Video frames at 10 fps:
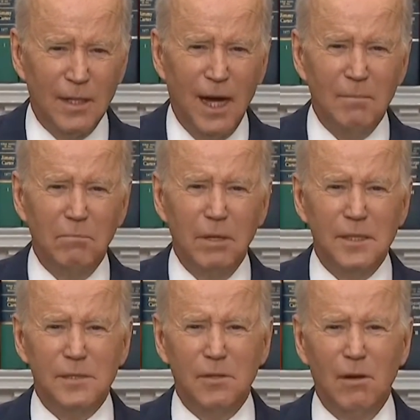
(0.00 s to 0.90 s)
God
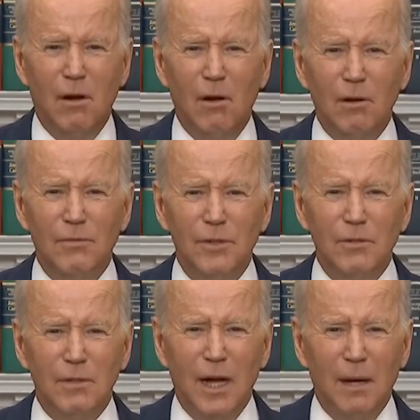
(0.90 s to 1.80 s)
bless all of
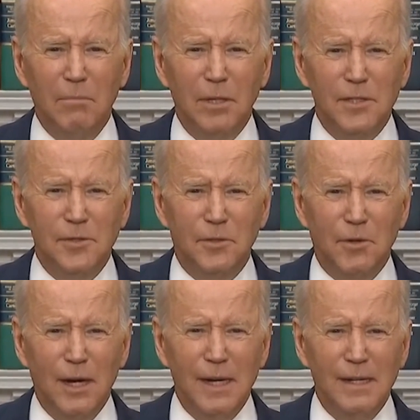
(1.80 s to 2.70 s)
you. God bless
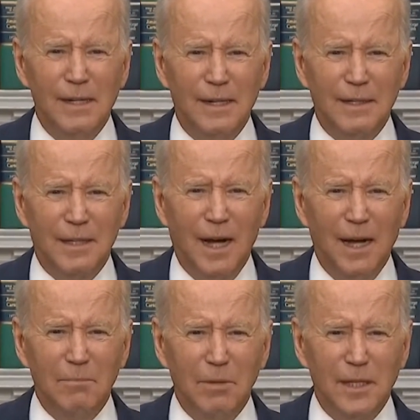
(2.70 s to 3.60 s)
Ukraine, and
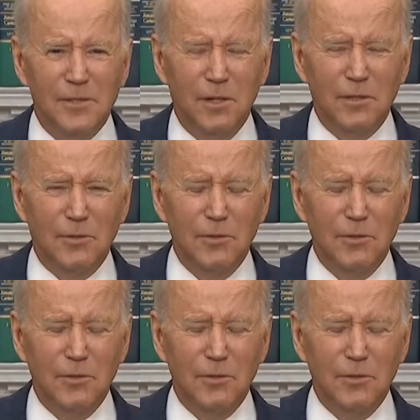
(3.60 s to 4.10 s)
God bless our